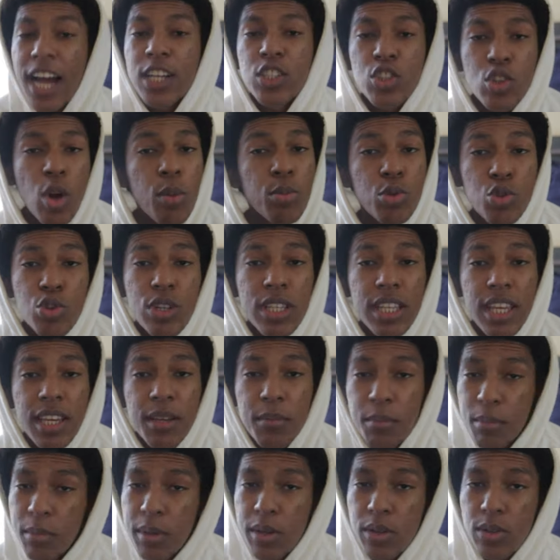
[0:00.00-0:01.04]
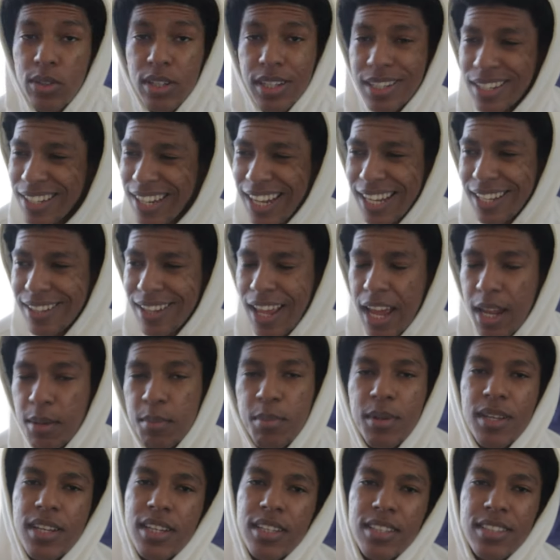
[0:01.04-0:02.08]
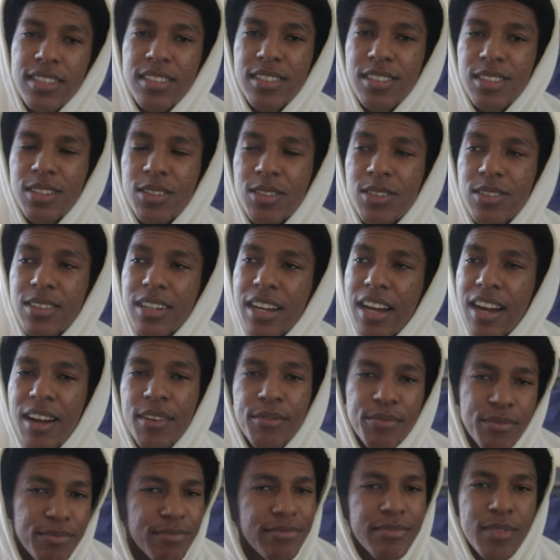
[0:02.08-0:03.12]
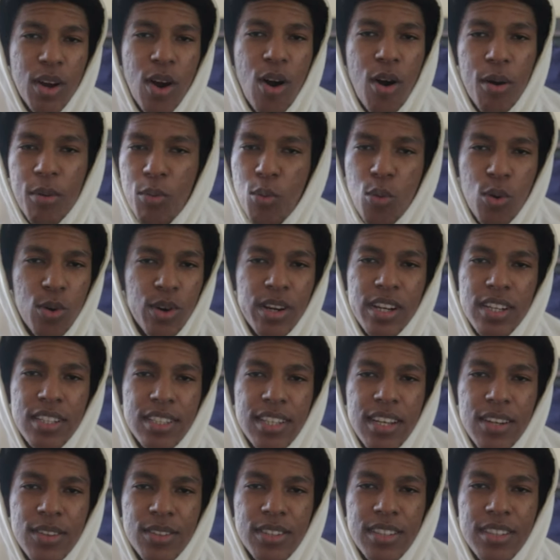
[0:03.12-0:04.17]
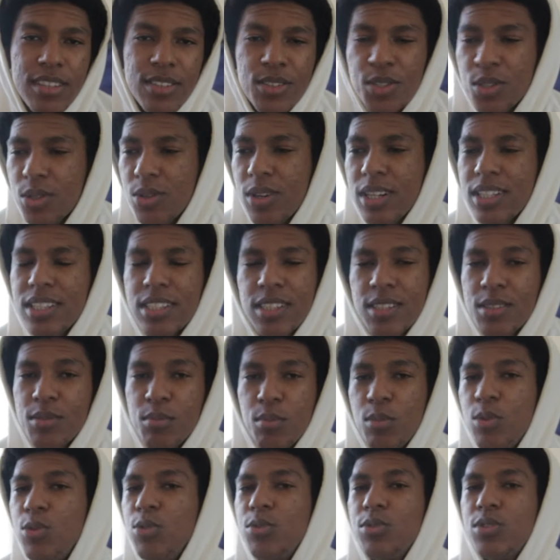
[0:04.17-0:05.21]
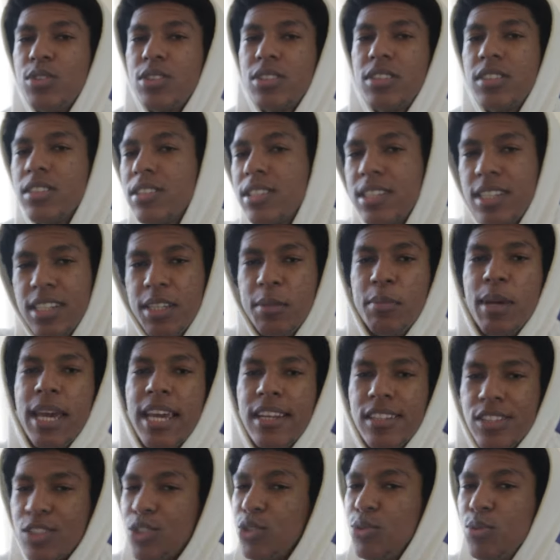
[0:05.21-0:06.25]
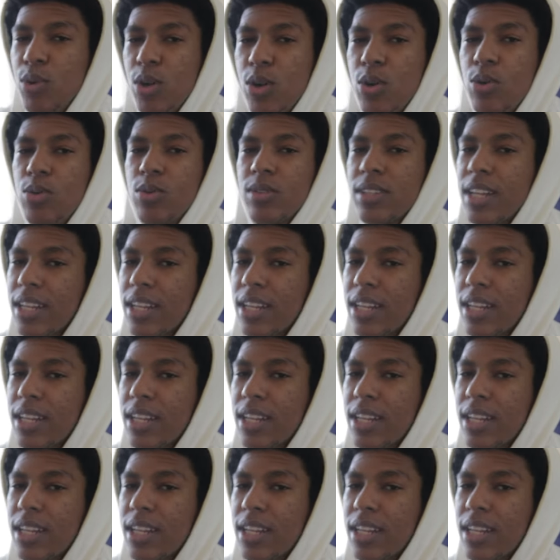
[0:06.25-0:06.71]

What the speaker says: I stopped drinking milk like that because, you know, water is healthier. So I just moved to team H2O.